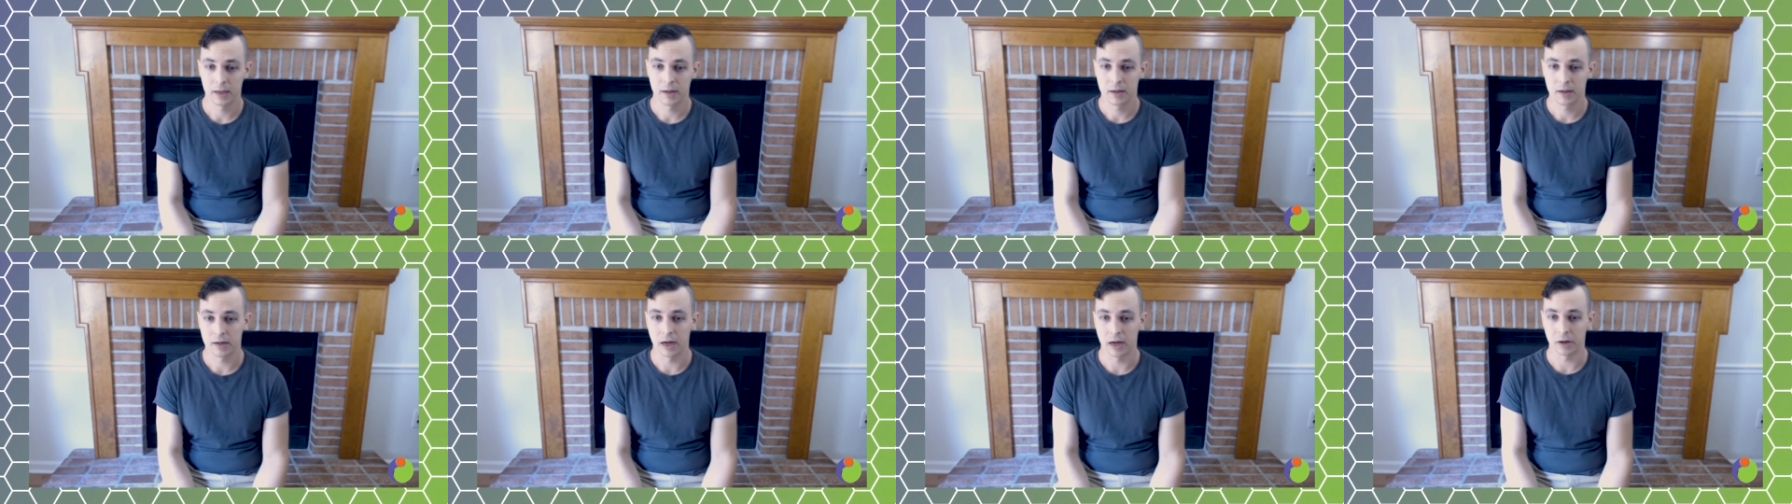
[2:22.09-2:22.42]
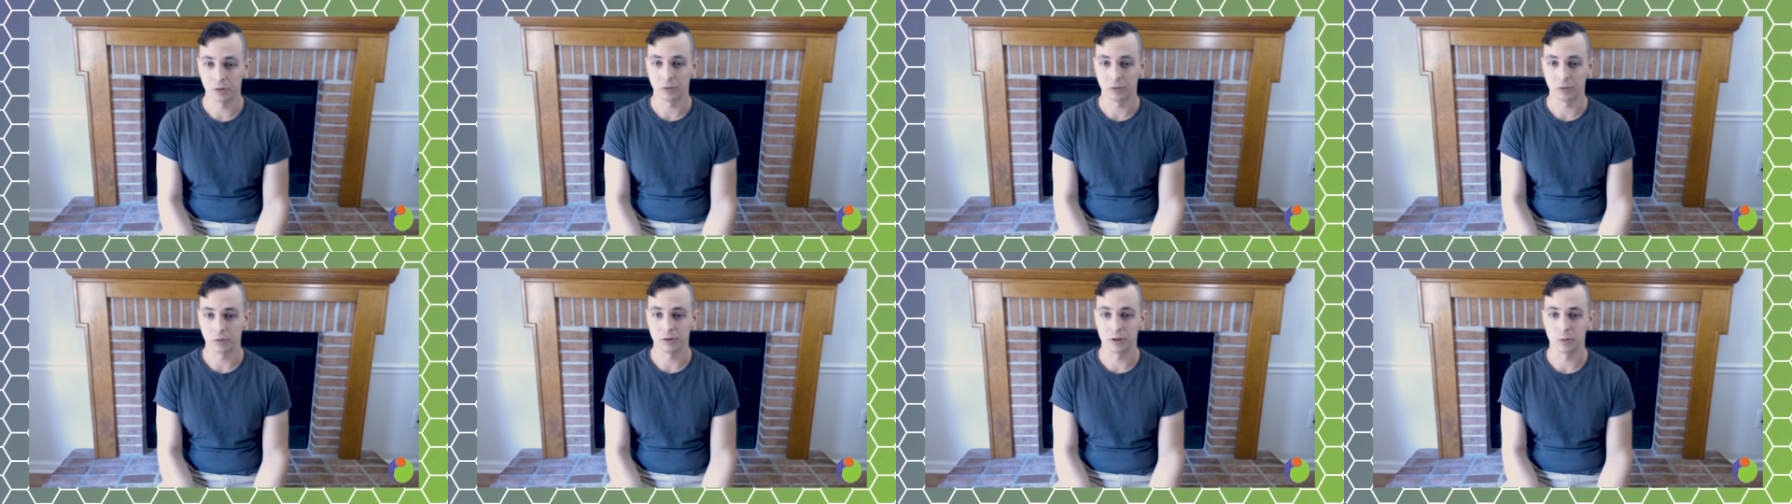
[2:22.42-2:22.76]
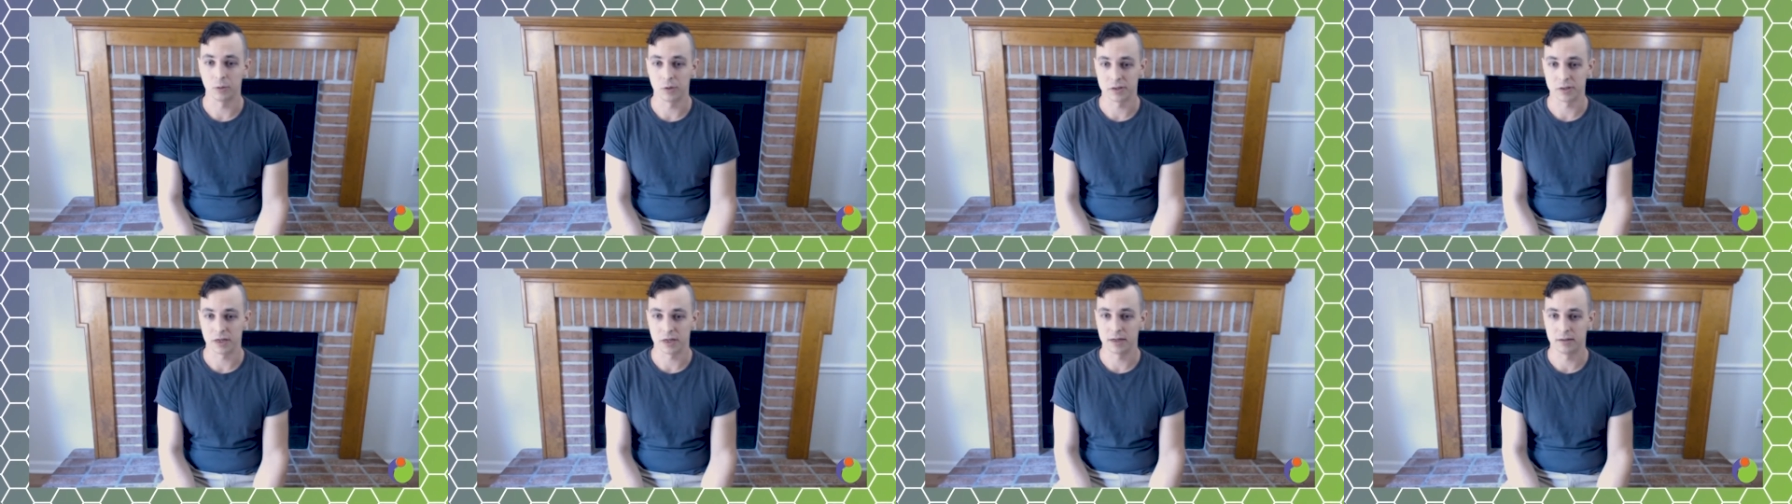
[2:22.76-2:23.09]
Not only
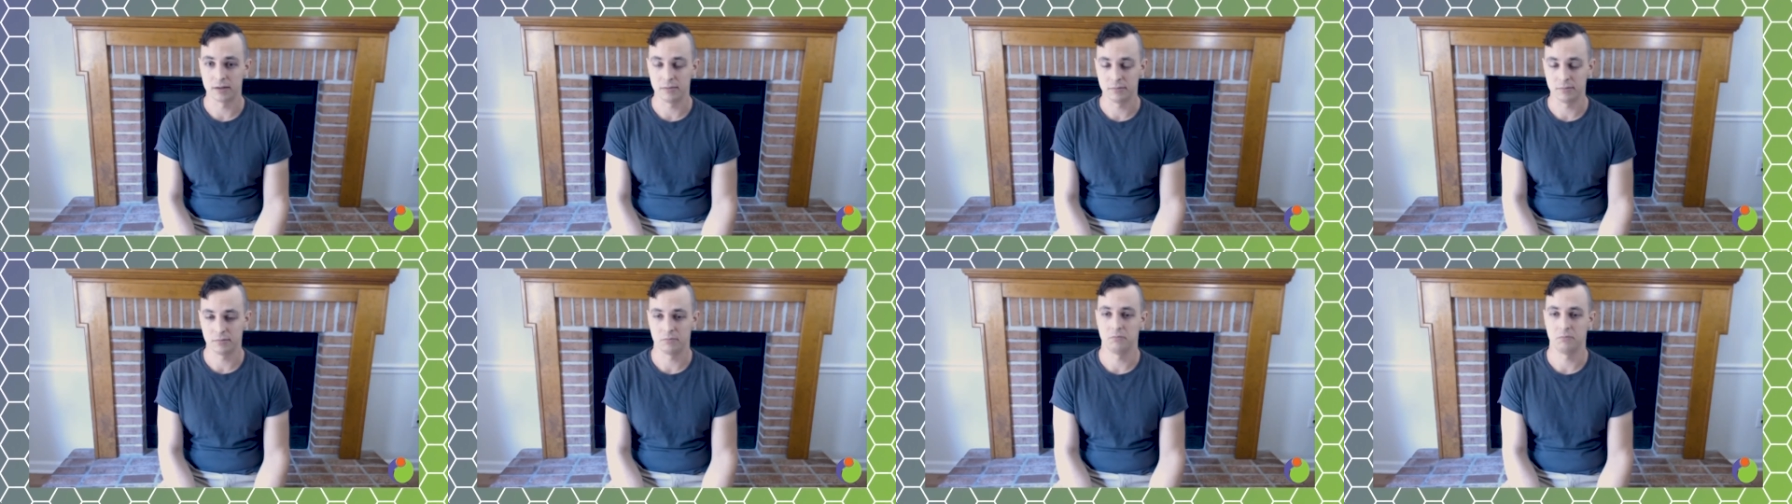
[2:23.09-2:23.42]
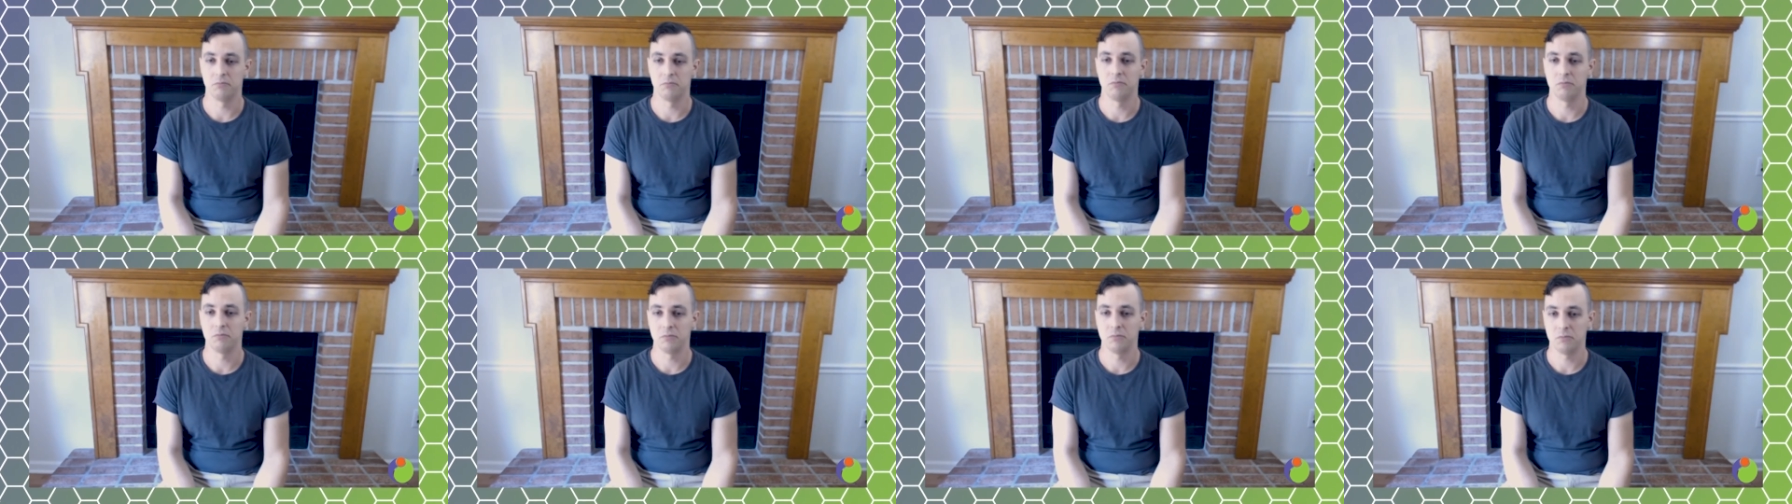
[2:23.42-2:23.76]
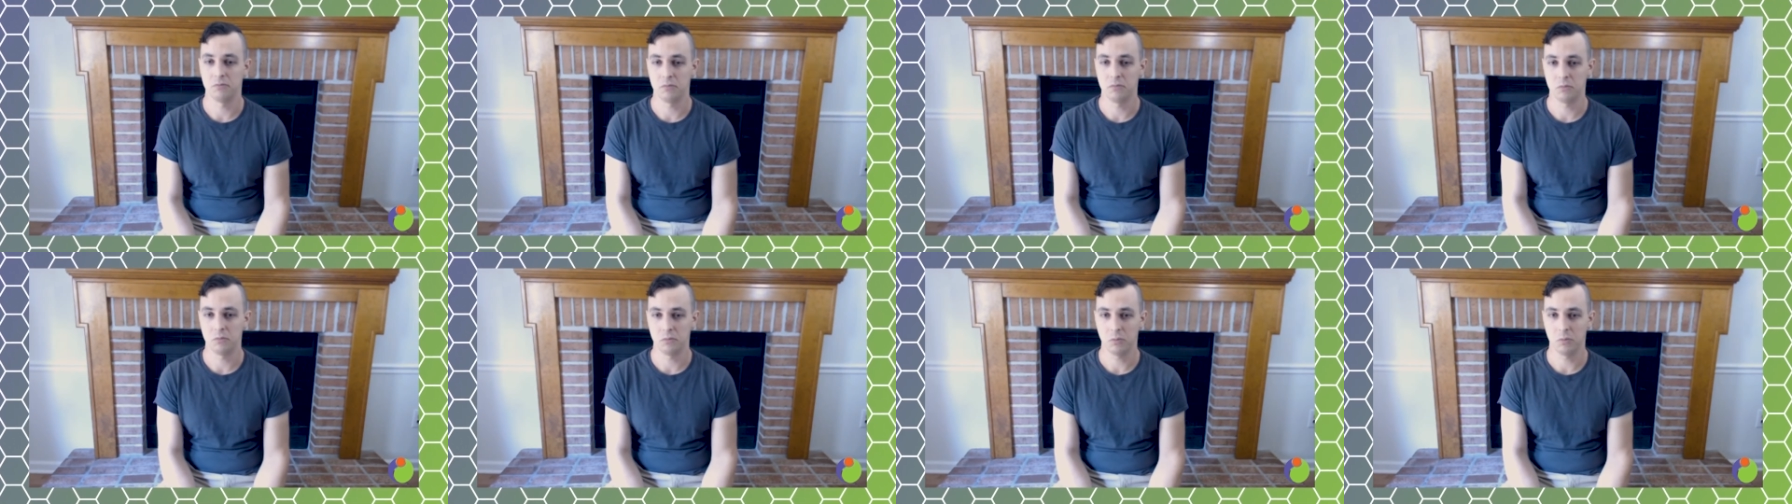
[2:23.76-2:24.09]
was I
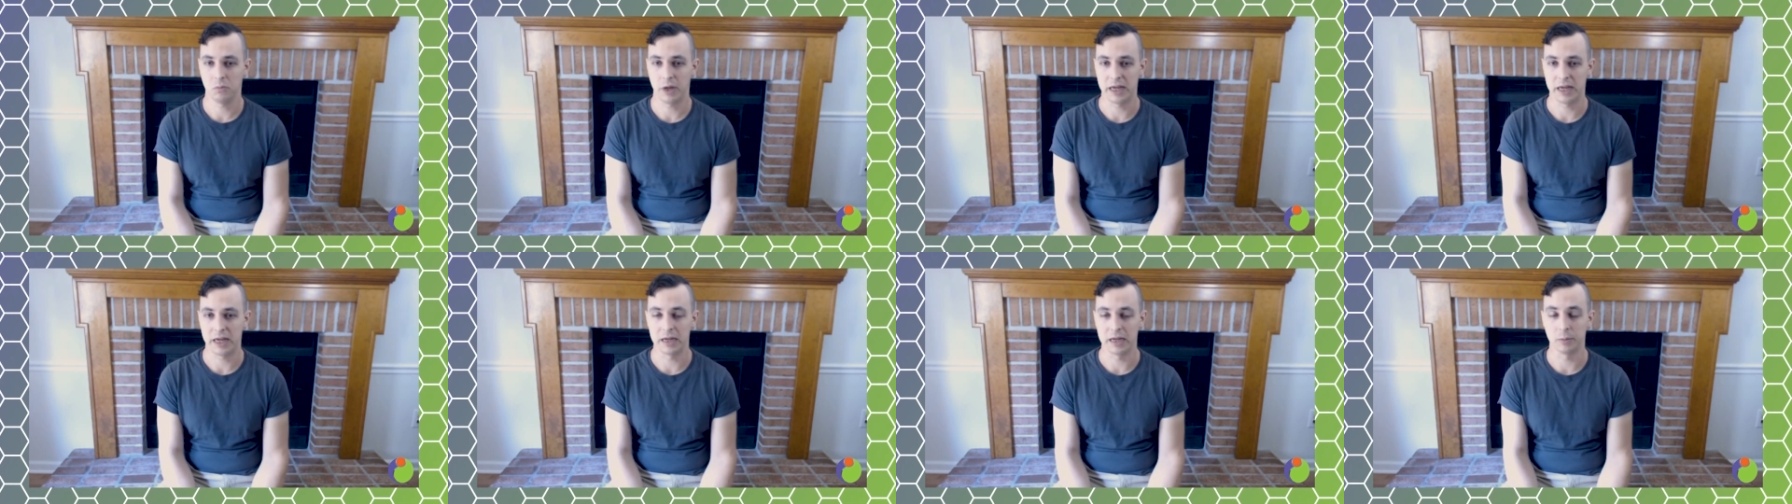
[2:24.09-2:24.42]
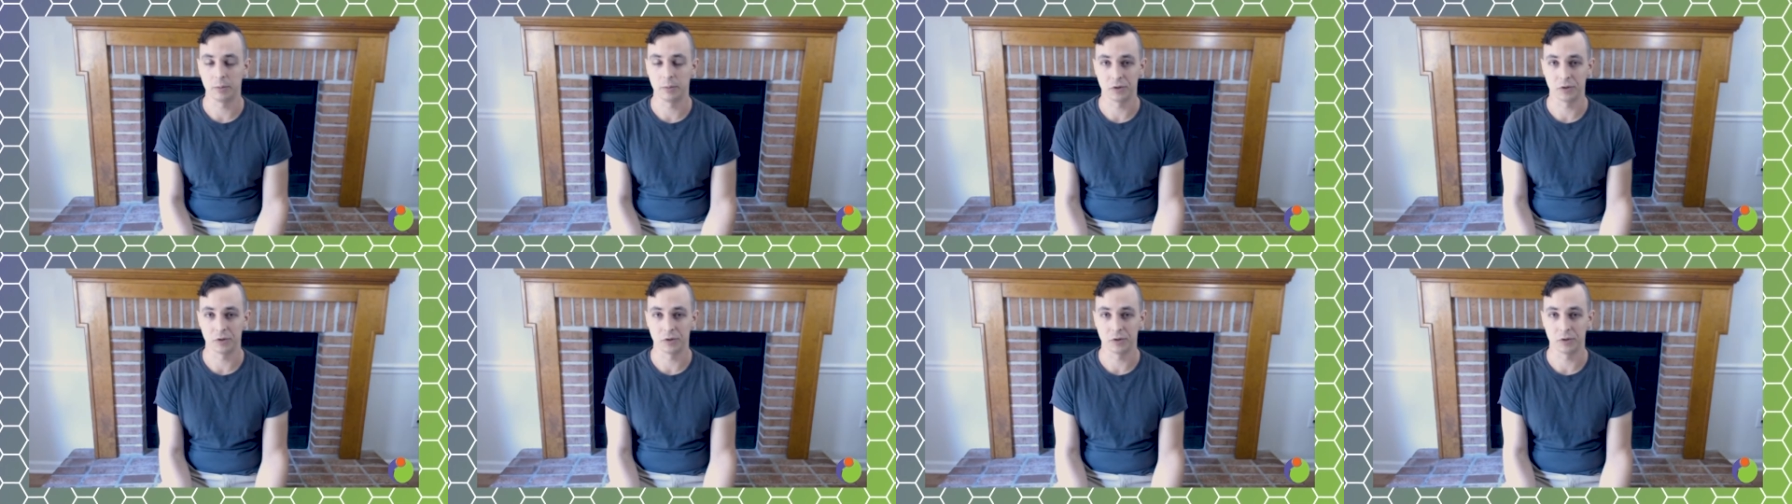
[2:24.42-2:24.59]
able